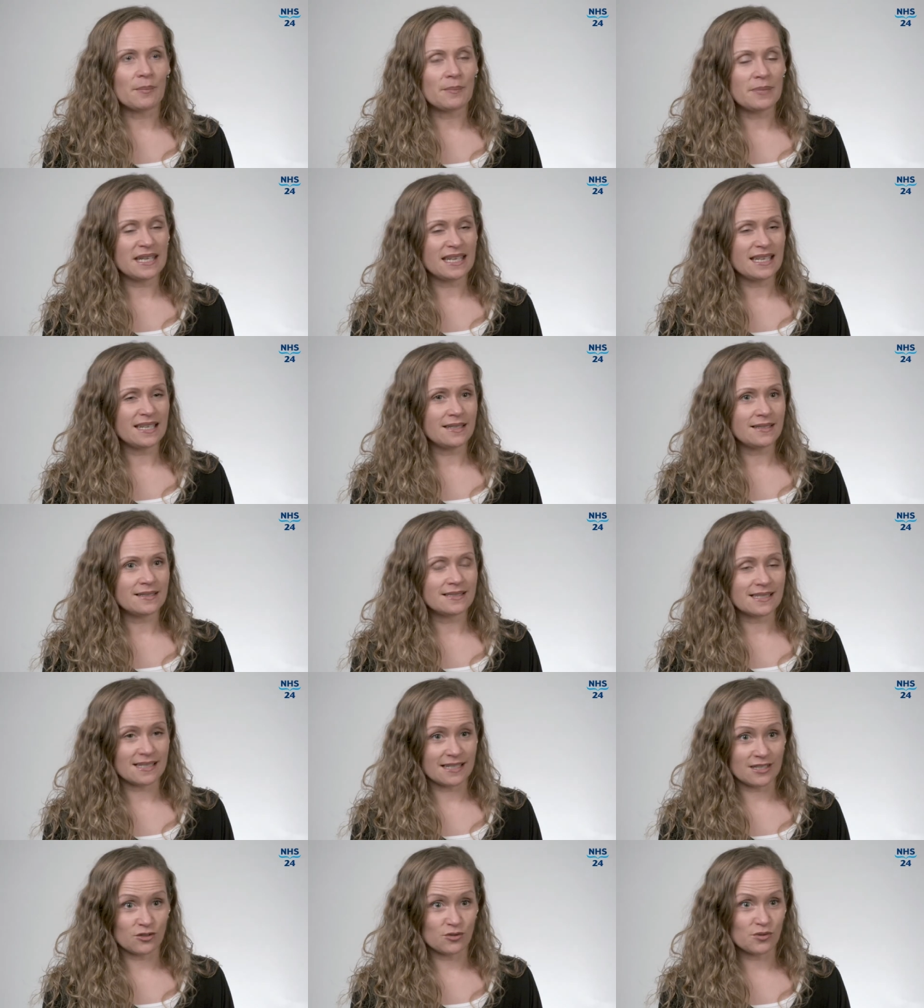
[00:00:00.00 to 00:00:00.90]
Being
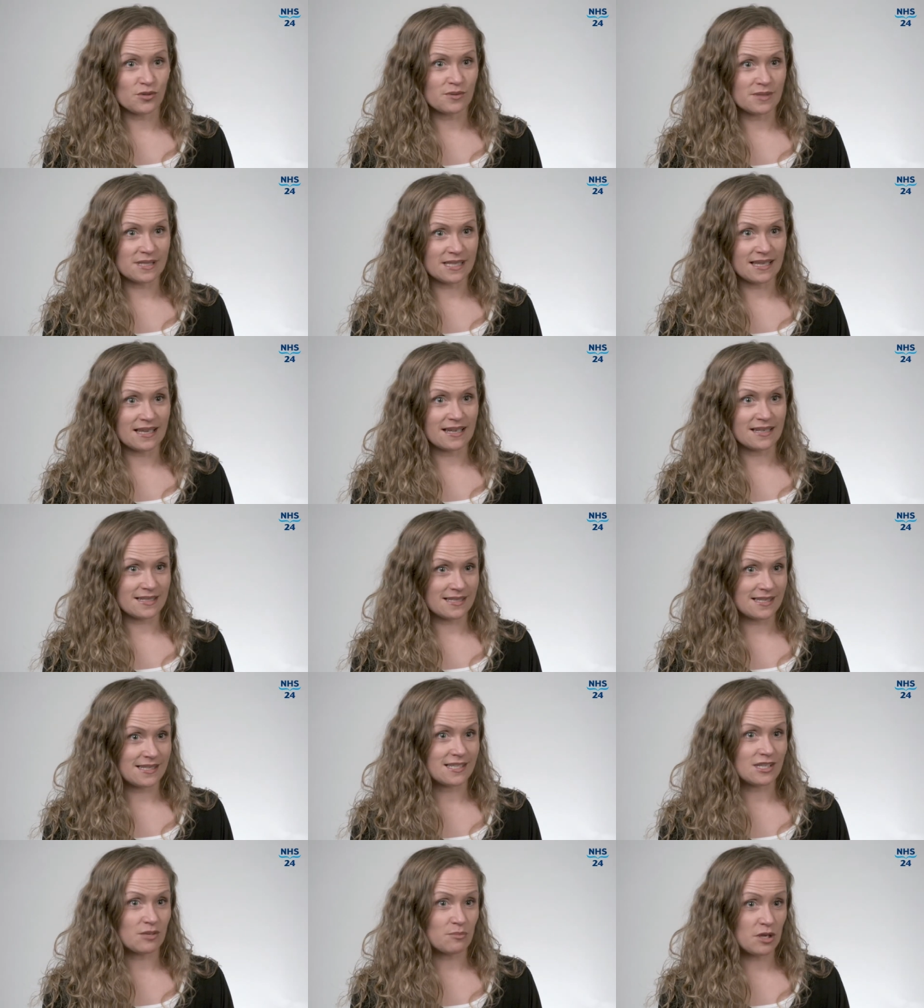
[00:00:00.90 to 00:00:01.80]
diagnosed with celiac
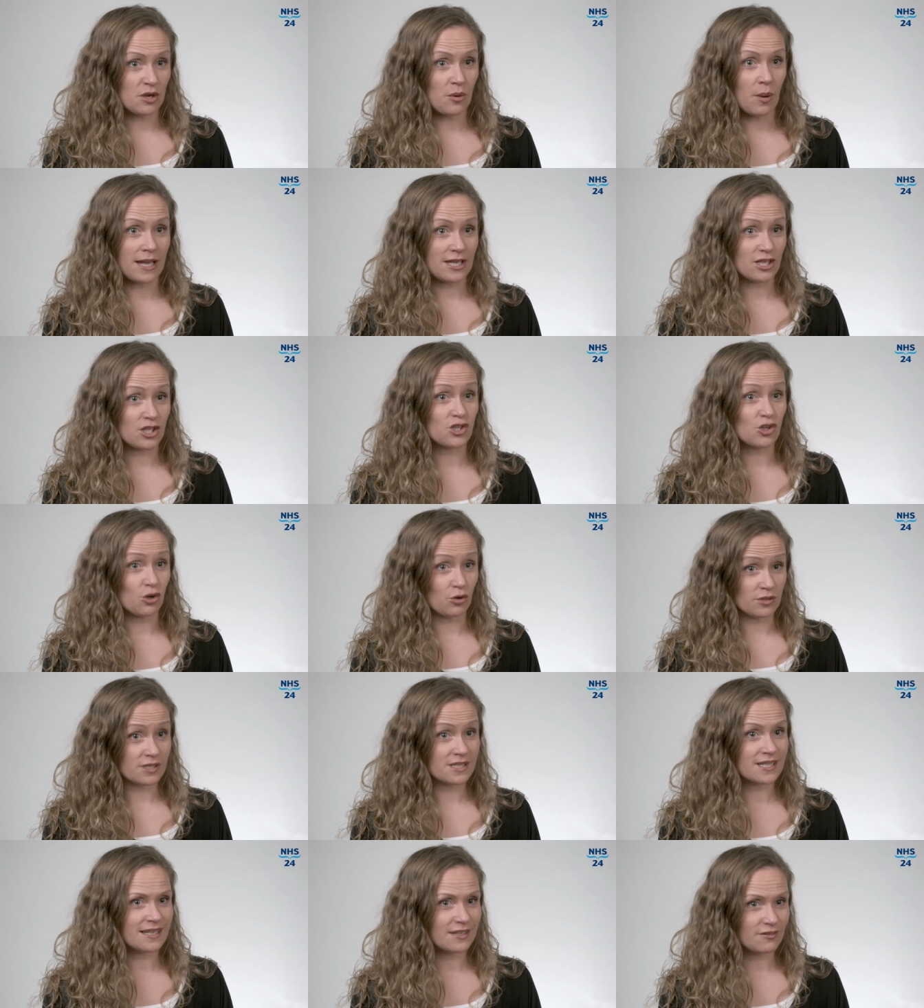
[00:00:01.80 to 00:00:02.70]
disease can be quite
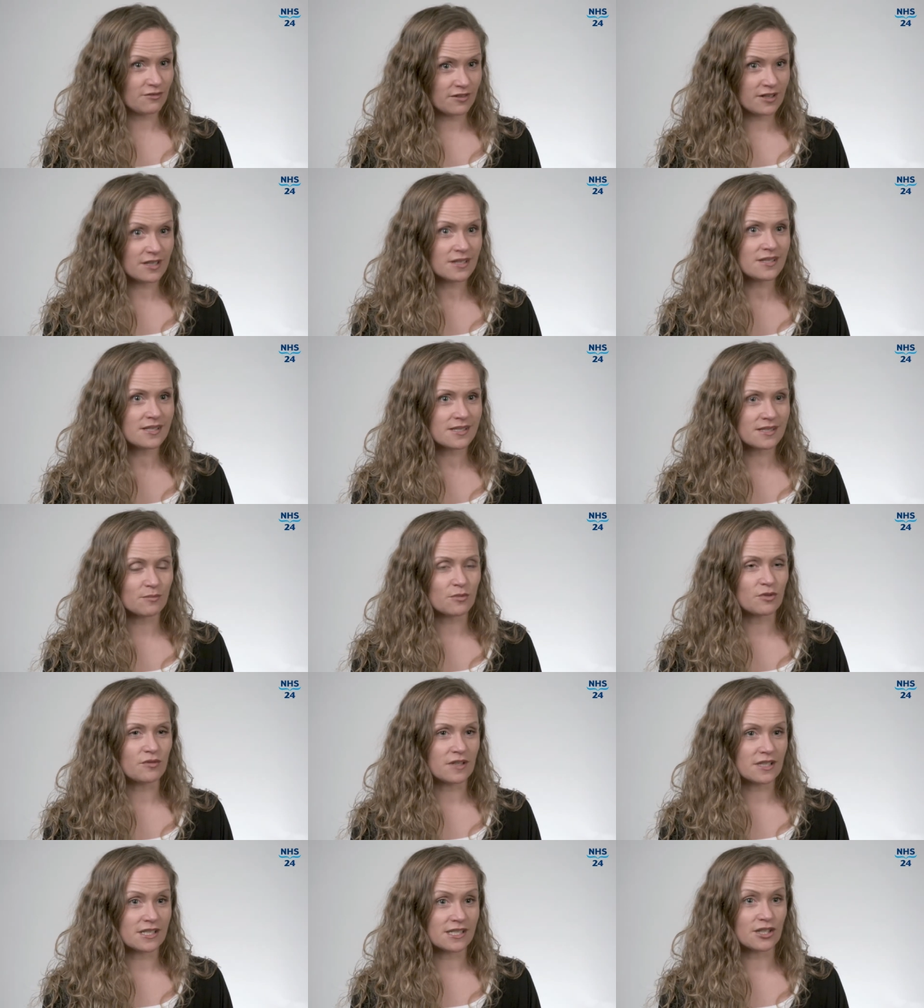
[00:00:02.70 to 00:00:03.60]
daunting at first, and
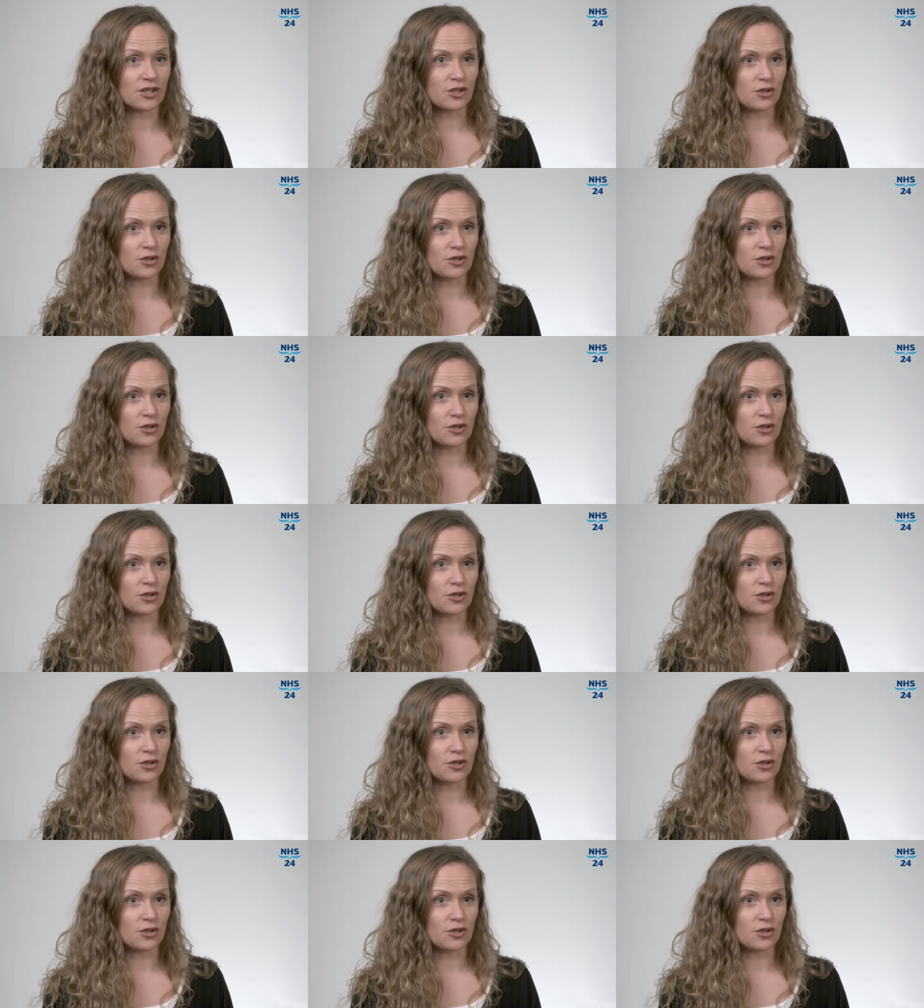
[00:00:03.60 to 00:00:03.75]
moving to a